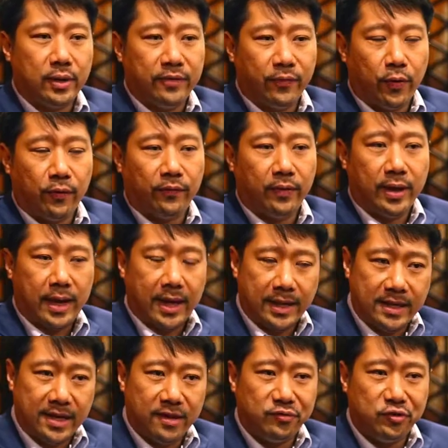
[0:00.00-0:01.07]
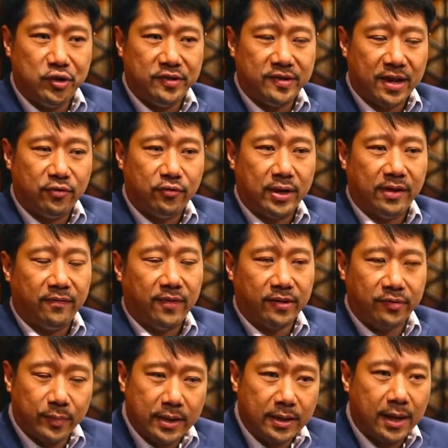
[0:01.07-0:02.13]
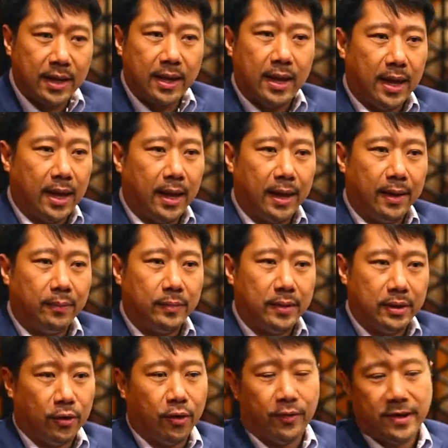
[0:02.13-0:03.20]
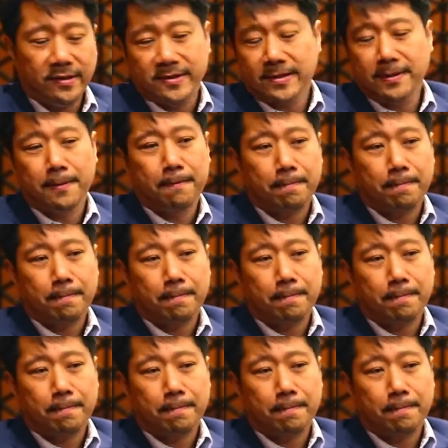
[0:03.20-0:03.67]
involve ESG-centric investment in the horizon.